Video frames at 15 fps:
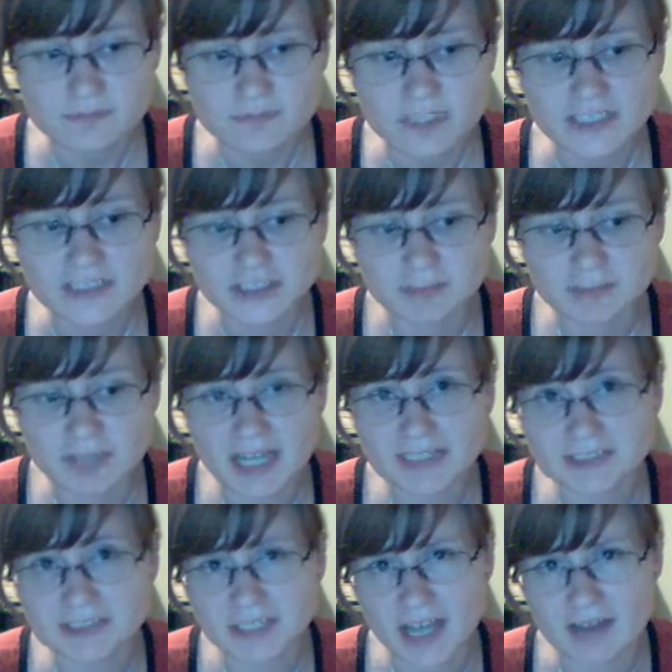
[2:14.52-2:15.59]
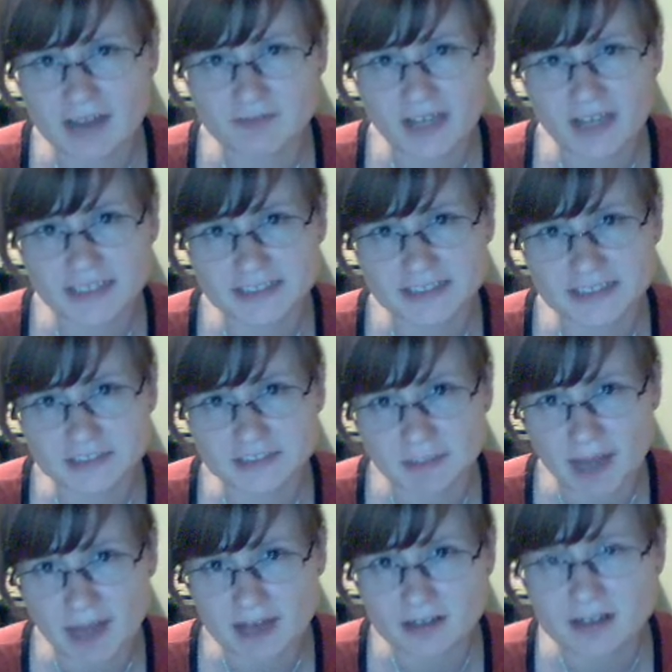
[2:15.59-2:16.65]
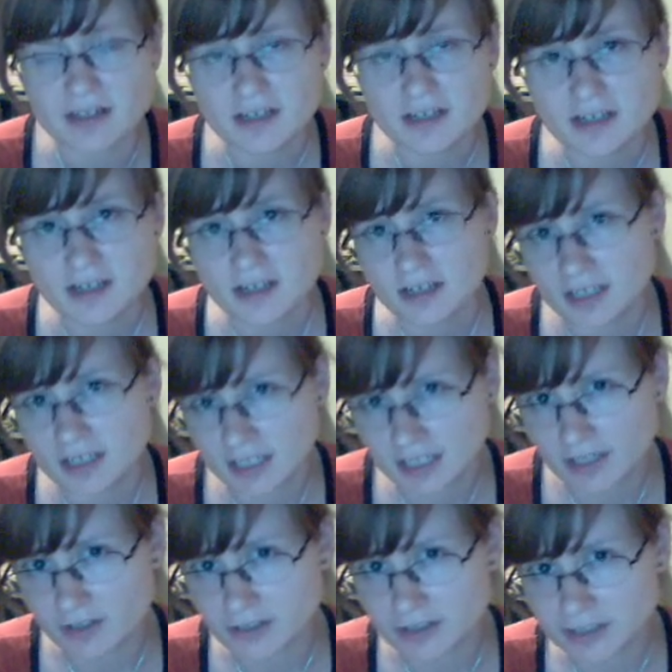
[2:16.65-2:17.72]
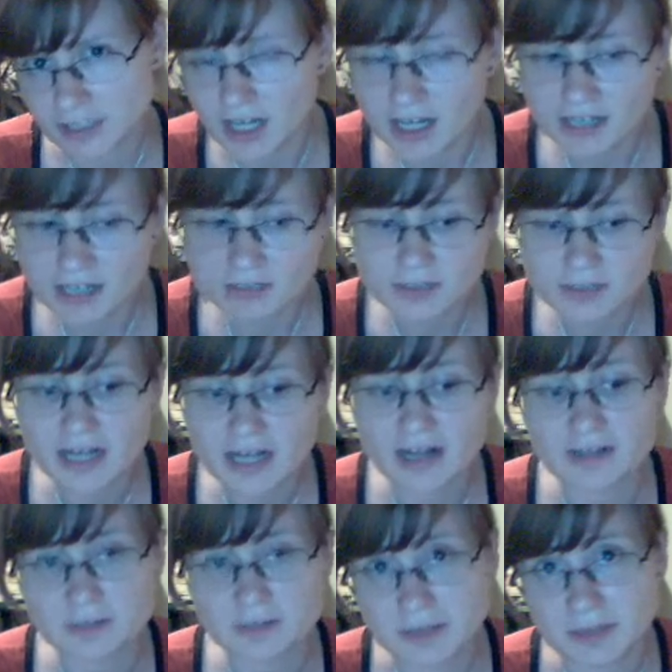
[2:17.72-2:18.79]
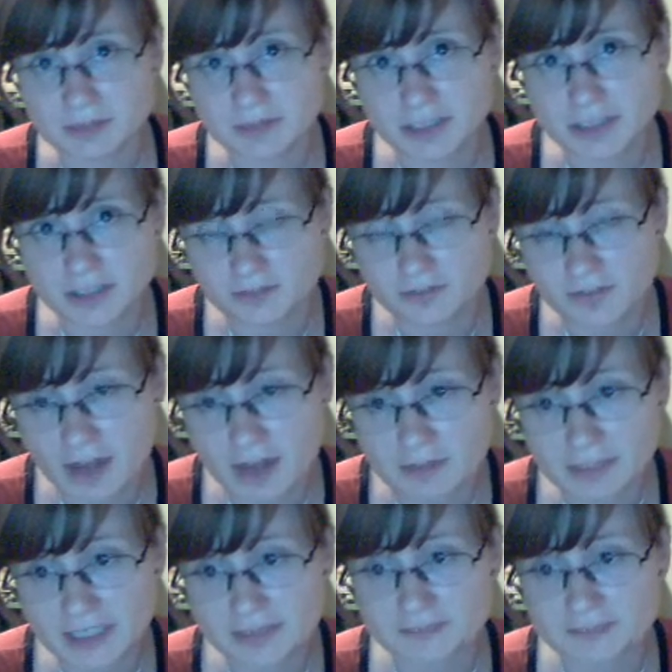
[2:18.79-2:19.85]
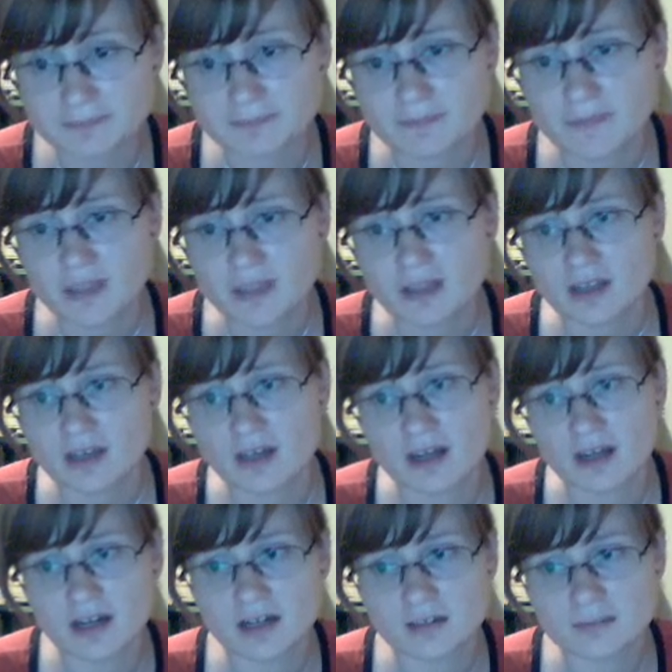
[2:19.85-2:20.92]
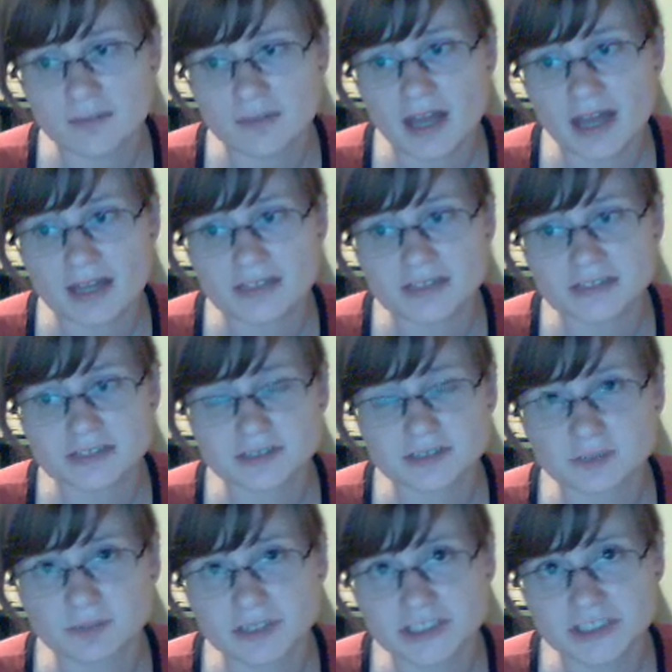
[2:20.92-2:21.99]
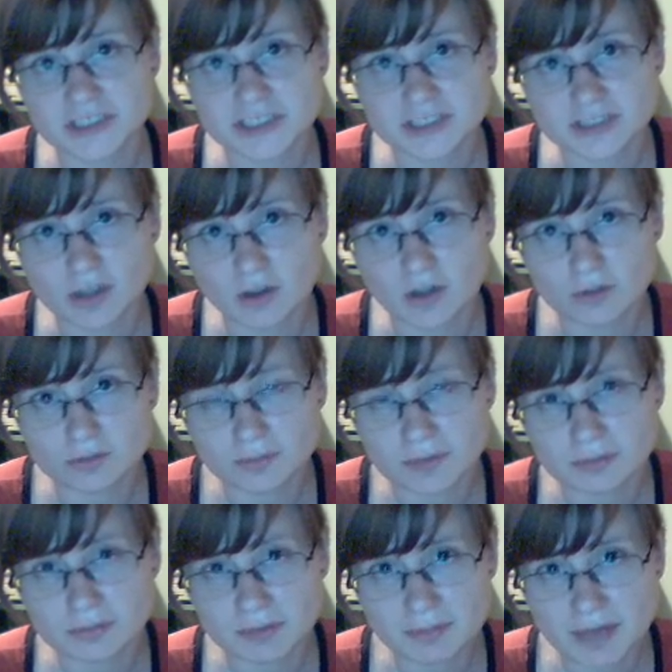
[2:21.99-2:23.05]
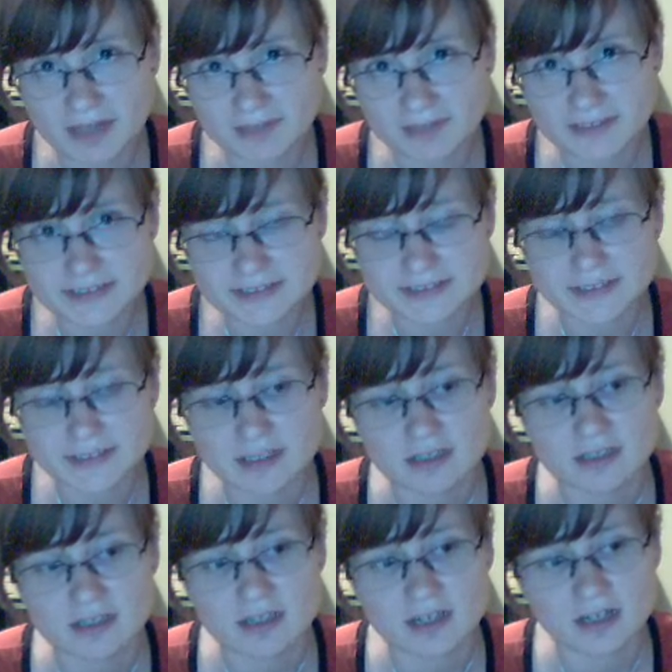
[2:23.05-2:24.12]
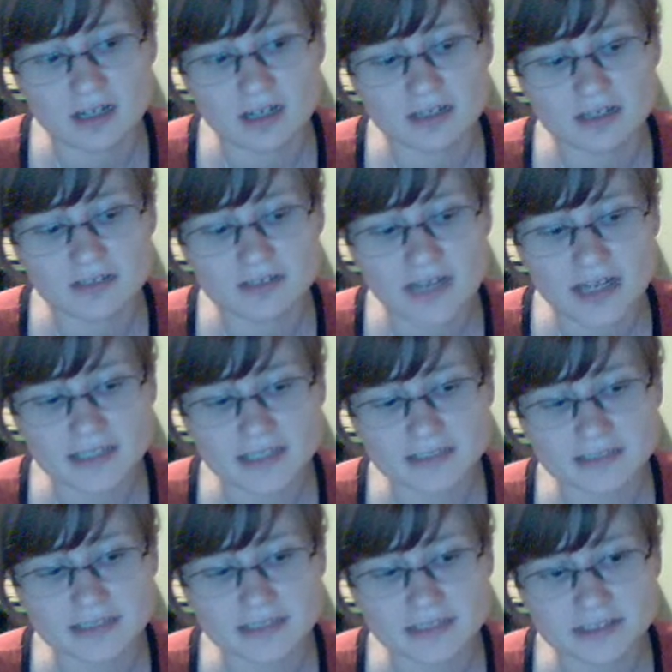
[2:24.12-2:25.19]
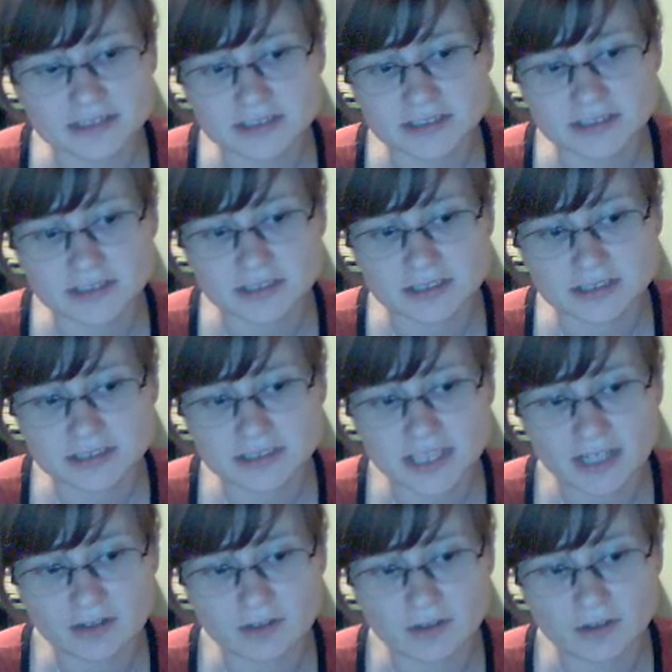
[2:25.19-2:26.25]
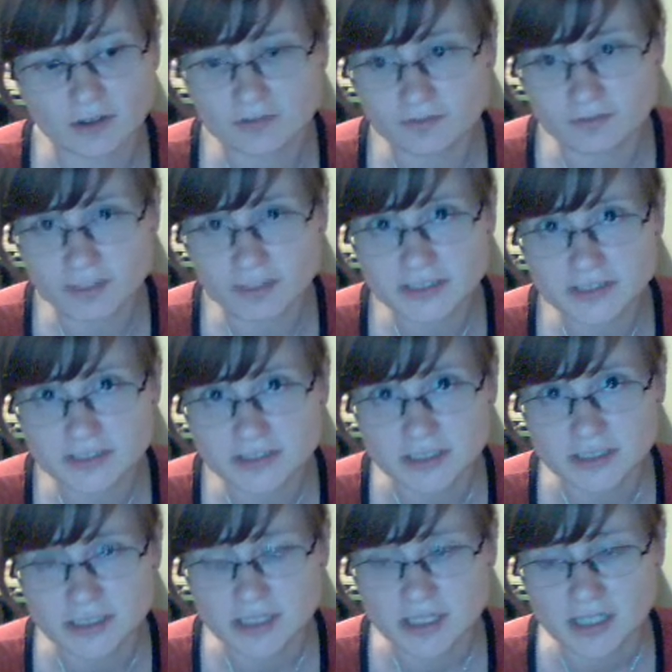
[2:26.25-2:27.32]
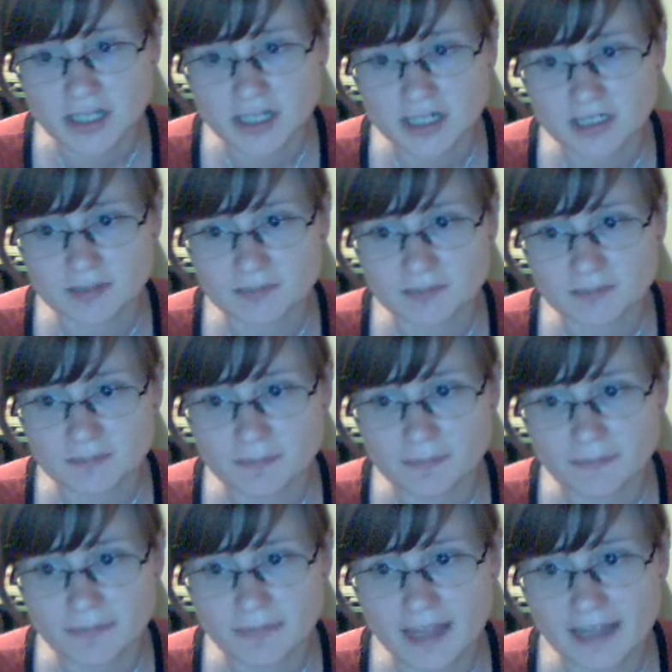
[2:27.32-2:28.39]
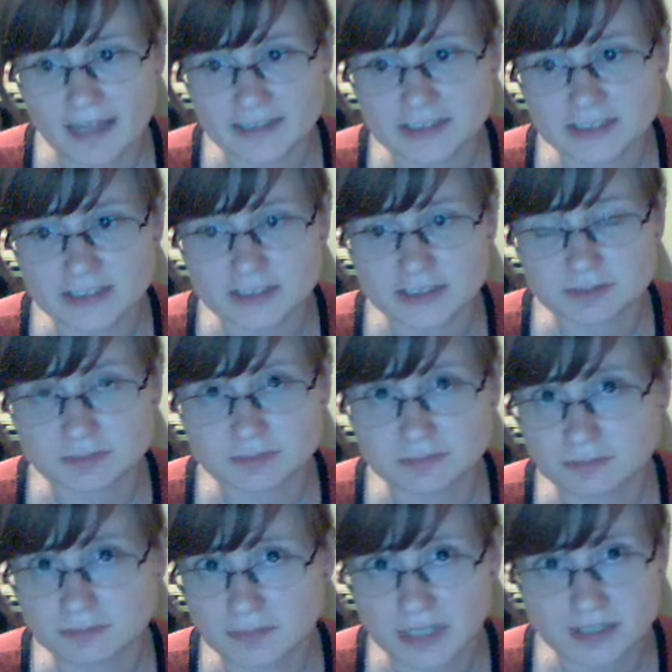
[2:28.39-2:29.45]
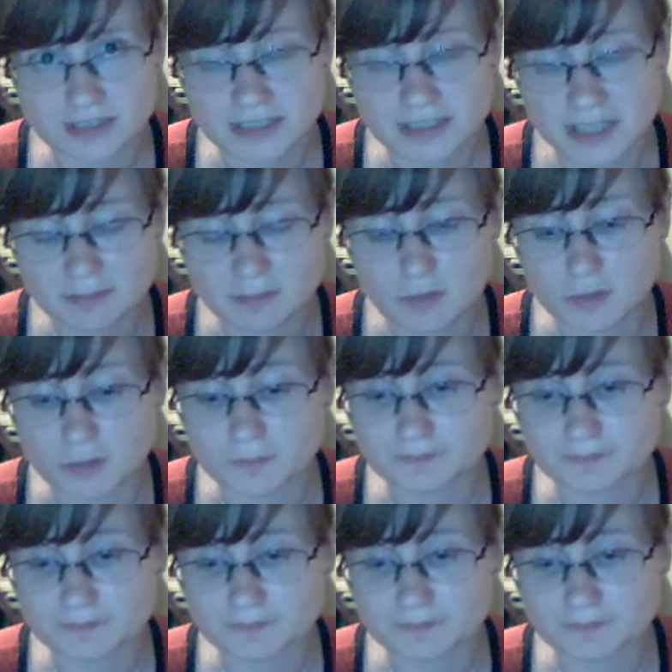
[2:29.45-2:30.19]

she began to have fantasies about killing her child and other people in her family. And when she told people about this, they didn't take her off of it. They just made her take more.